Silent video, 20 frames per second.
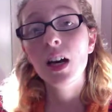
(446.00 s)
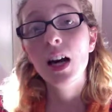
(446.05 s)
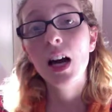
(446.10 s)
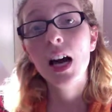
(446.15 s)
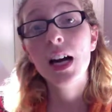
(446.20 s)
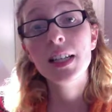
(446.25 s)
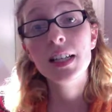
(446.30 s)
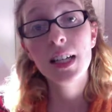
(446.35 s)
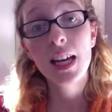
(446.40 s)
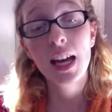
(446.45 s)

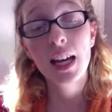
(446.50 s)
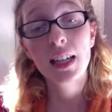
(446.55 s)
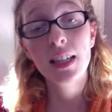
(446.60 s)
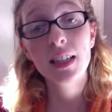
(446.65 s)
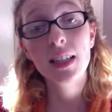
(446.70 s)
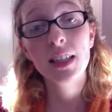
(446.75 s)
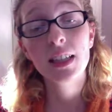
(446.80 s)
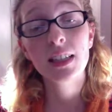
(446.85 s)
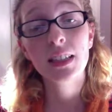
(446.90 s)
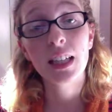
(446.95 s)

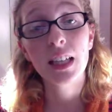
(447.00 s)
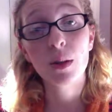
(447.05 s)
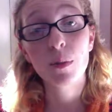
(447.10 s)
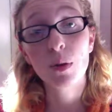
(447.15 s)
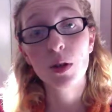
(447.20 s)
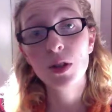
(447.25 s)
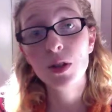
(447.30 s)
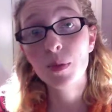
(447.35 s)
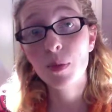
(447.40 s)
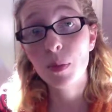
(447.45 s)
attend the labor
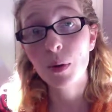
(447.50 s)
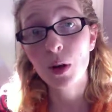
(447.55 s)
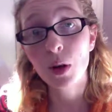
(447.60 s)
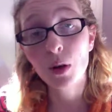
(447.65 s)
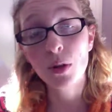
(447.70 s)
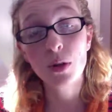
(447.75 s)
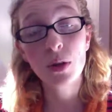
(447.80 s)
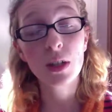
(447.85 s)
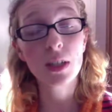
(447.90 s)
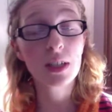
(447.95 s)
and the birth,
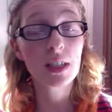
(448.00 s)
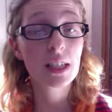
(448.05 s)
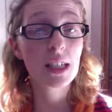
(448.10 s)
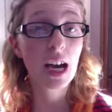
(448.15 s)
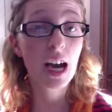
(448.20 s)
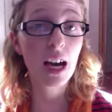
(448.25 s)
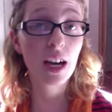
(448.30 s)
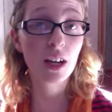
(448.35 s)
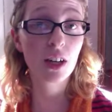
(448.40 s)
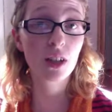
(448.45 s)
the
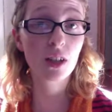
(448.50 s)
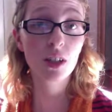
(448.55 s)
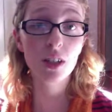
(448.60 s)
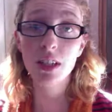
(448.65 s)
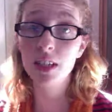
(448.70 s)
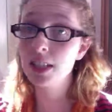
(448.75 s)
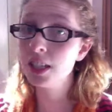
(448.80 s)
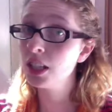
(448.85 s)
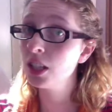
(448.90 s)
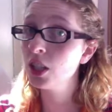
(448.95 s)
entire
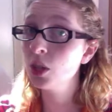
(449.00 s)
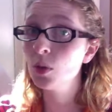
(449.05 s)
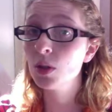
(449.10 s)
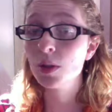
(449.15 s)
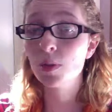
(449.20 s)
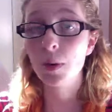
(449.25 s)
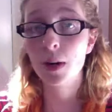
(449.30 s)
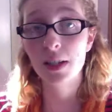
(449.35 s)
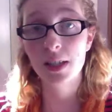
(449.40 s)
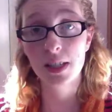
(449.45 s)
continuous
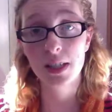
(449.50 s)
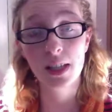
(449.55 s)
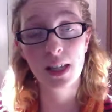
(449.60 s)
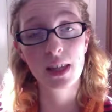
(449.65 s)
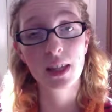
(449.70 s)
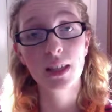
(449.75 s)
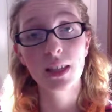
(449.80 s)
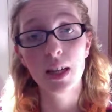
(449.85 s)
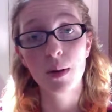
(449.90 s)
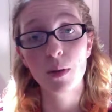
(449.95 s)
presence at
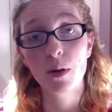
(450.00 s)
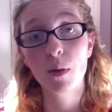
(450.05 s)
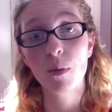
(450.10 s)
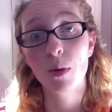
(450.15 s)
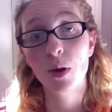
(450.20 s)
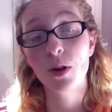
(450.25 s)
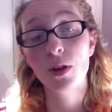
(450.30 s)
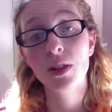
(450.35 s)
the labor and birth,